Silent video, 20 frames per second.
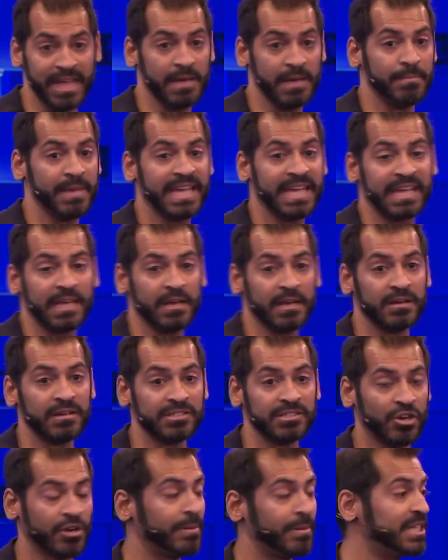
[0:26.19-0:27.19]
there making a
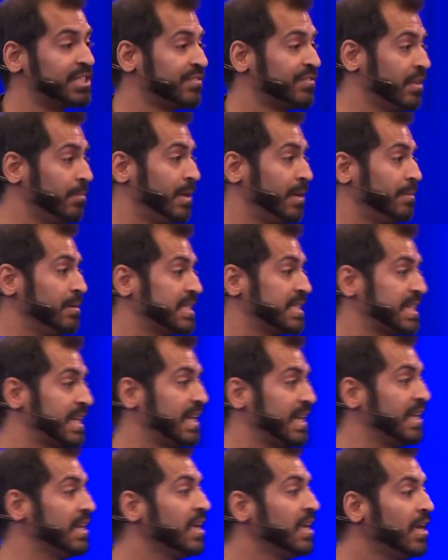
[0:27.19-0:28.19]
documentary for the
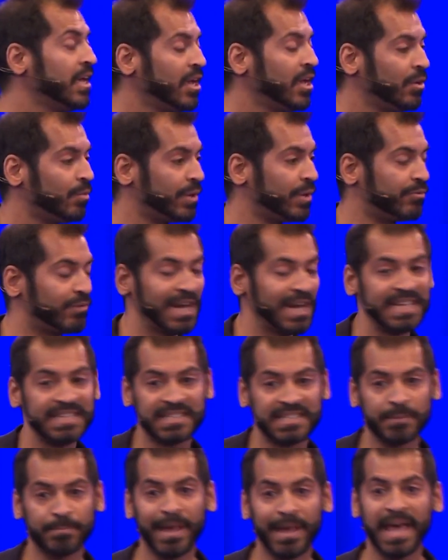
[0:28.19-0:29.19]
BBC. We
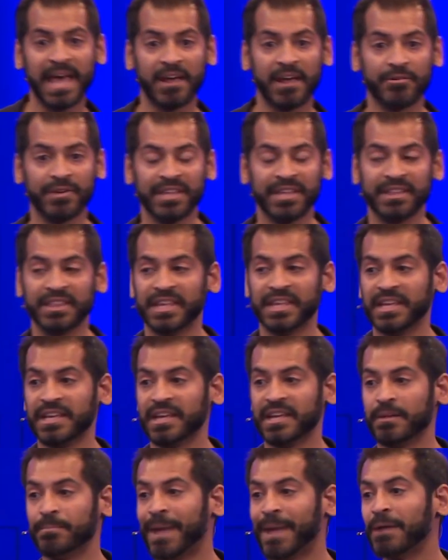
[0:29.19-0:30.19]
released a bear in
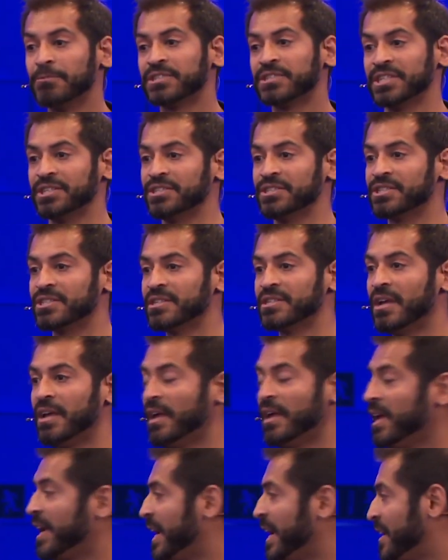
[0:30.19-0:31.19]
the mountains
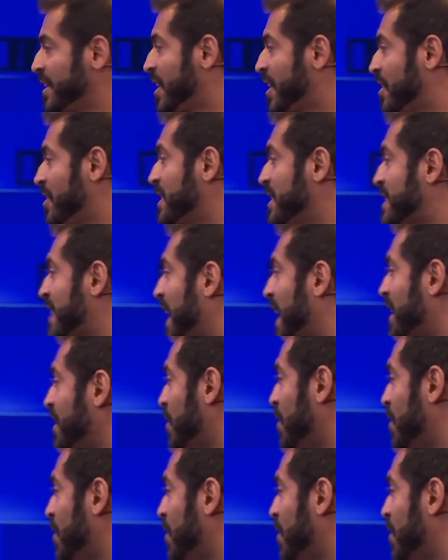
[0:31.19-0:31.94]
in Kurdistan